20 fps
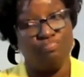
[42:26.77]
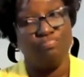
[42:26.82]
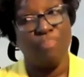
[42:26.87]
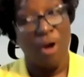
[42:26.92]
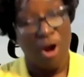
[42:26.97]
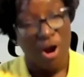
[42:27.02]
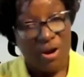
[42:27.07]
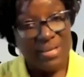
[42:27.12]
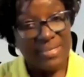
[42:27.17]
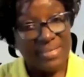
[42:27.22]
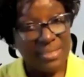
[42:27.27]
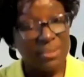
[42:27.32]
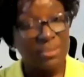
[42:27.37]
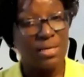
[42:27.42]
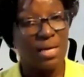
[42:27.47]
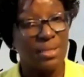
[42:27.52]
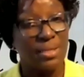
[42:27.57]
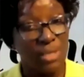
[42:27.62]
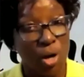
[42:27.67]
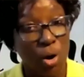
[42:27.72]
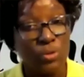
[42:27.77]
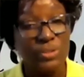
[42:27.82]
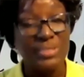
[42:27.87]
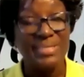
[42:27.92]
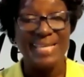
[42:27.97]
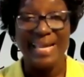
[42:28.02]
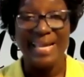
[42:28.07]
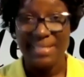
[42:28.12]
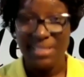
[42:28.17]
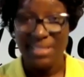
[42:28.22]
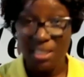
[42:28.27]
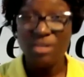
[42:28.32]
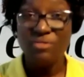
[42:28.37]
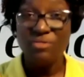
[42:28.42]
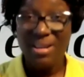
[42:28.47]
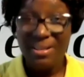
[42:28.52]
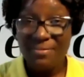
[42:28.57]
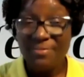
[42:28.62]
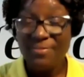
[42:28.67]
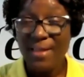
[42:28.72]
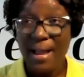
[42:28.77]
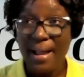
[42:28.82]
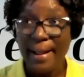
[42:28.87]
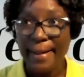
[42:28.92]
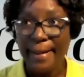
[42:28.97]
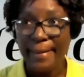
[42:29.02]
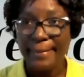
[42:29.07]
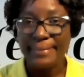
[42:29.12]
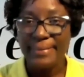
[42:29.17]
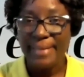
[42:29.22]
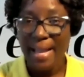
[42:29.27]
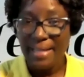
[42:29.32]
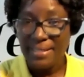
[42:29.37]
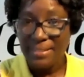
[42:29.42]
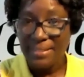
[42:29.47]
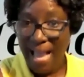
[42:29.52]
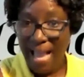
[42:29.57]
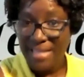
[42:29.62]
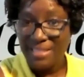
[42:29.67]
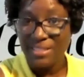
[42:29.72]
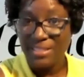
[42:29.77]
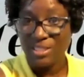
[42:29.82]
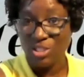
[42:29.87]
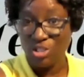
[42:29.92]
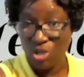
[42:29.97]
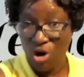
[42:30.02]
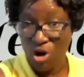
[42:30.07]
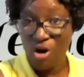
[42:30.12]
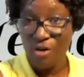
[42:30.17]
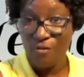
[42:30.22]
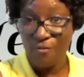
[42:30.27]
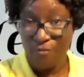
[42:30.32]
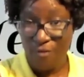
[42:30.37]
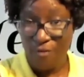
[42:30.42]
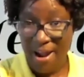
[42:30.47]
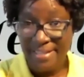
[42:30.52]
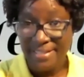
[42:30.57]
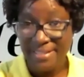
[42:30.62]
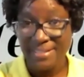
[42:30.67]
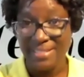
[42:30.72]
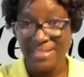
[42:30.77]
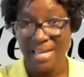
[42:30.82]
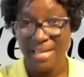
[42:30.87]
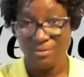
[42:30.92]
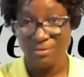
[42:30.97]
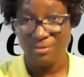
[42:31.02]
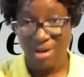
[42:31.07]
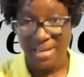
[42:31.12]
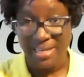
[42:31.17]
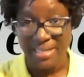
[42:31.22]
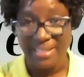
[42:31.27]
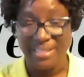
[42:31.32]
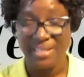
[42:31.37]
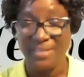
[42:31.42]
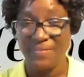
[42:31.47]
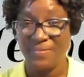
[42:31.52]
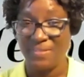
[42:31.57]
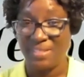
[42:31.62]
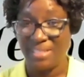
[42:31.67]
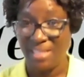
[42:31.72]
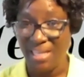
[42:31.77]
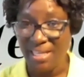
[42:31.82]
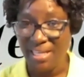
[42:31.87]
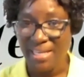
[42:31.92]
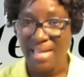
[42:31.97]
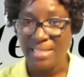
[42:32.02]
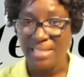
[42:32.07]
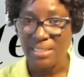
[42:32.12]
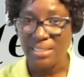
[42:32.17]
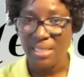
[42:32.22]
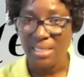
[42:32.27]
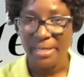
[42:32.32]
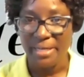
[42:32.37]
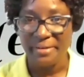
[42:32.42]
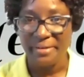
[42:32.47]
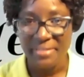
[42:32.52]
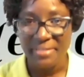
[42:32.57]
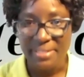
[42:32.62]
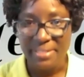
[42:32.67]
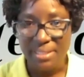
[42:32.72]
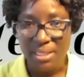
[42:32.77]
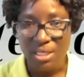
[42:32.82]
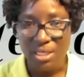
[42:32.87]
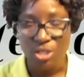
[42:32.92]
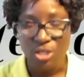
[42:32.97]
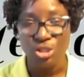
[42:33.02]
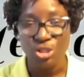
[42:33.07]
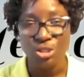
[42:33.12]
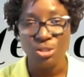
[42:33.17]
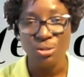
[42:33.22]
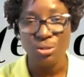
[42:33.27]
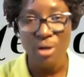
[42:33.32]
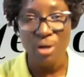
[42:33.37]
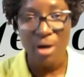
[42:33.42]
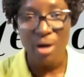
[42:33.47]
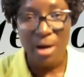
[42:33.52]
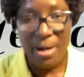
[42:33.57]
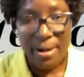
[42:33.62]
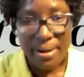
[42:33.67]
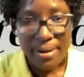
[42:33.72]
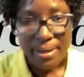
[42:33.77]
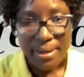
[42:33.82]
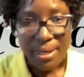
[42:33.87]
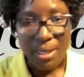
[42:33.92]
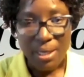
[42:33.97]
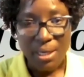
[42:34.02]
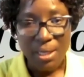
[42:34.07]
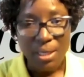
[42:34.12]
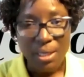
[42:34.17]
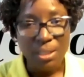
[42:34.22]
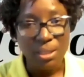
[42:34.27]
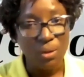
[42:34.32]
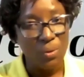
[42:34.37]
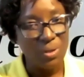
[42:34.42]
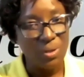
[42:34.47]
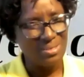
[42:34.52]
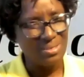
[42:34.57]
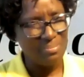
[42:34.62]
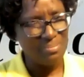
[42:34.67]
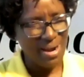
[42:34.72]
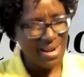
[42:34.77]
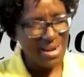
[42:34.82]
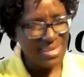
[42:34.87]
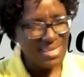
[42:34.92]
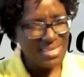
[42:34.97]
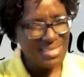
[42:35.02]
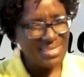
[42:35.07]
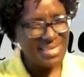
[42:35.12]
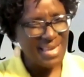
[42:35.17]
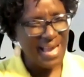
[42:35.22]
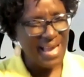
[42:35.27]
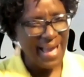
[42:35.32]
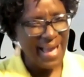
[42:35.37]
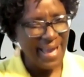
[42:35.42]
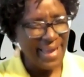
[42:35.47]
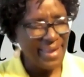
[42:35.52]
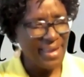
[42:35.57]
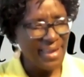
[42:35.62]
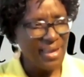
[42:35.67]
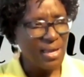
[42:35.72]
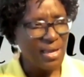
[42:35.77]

persons on the outside see the red flag, and as your friends and relatives did, and say, Chrissy, you're sure you want to marry this guy?